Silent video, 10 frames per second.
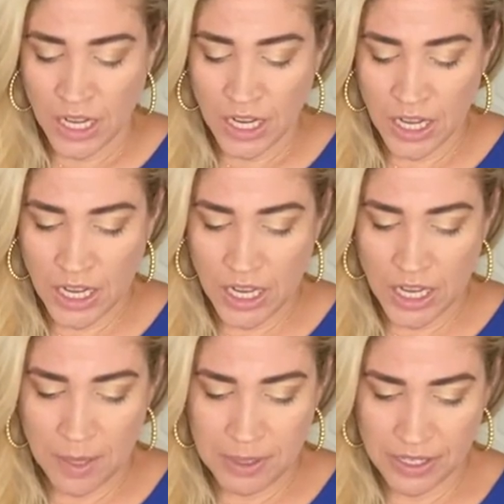
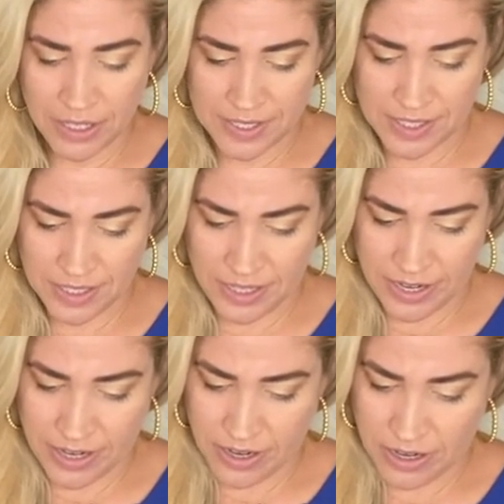Um, let's see
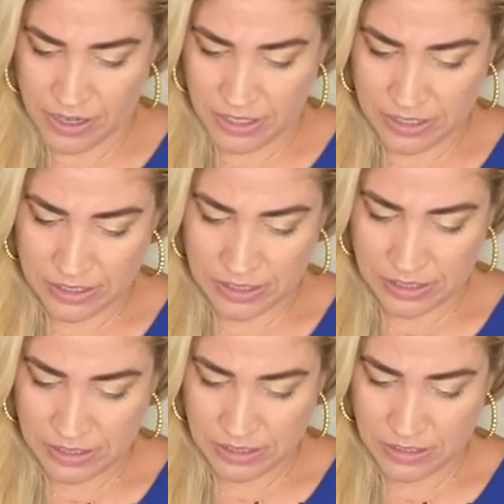here.
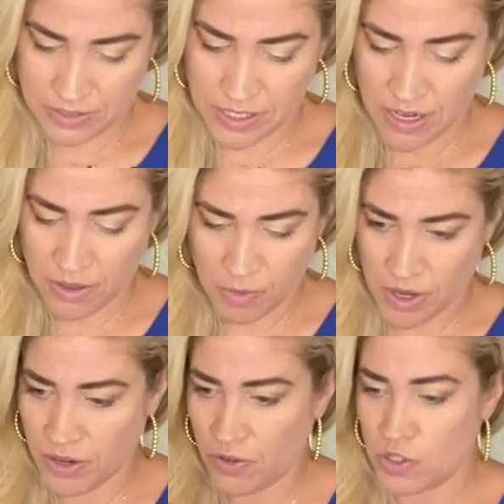It's another
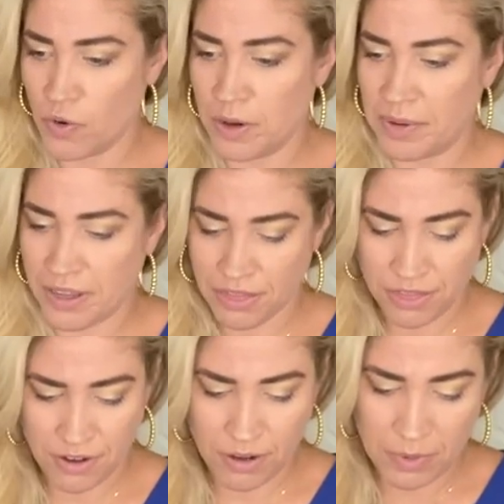one. Who's going to play
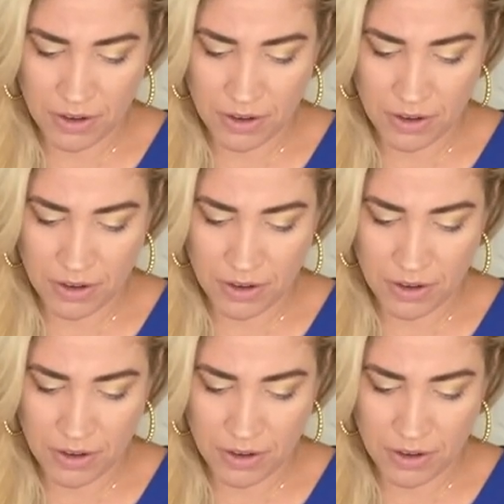third?